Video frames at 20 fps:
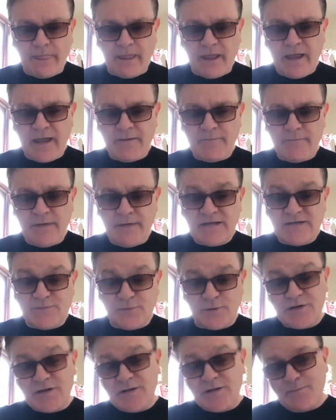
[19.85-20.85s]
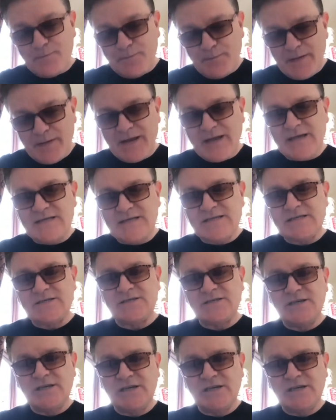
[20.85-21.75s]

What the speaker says: It's one of the biggest